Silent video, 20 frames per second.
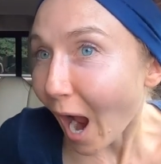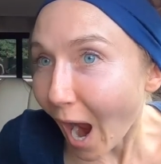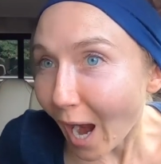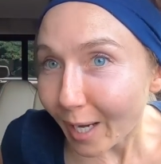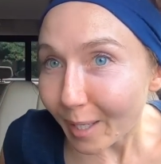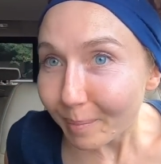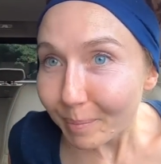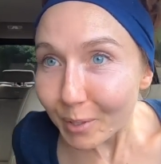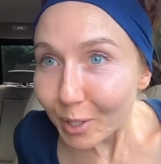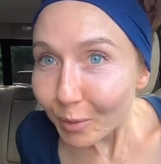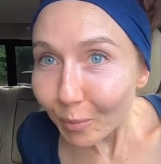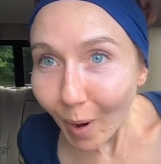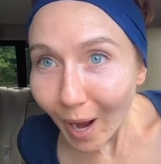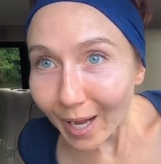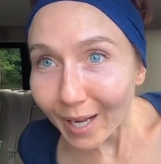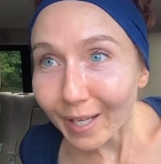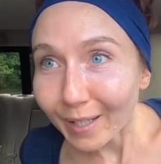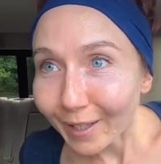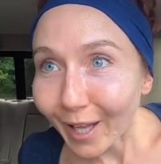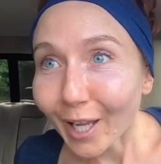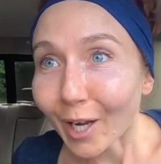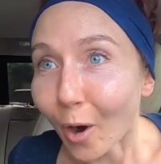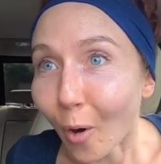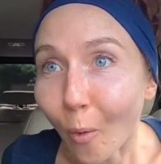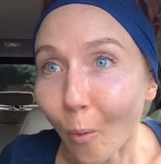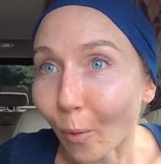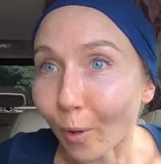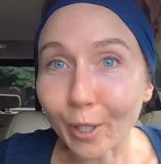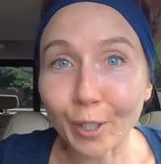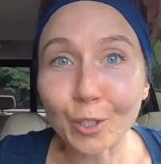I am sweating like
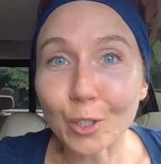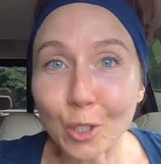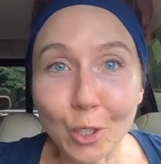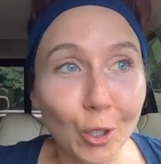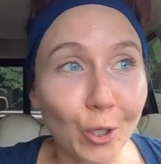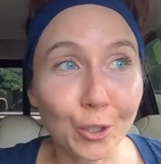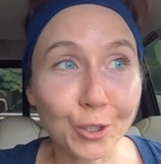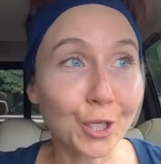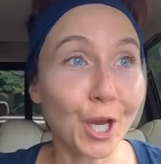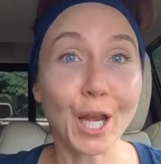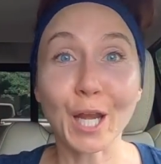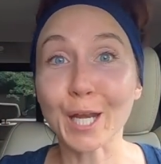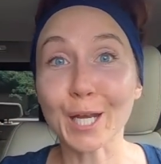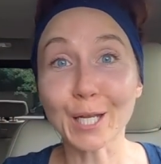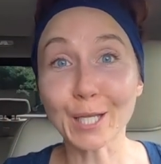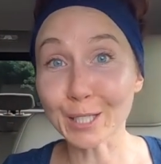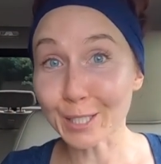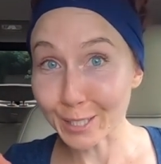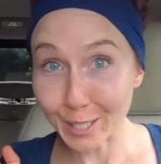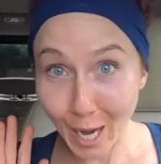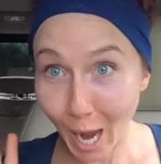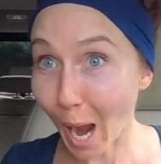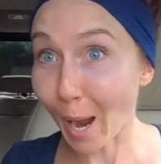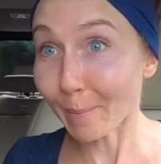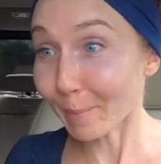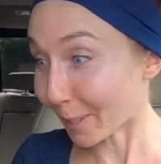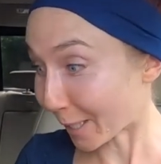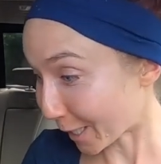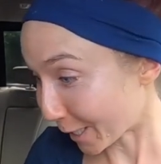a whore in church, and it is not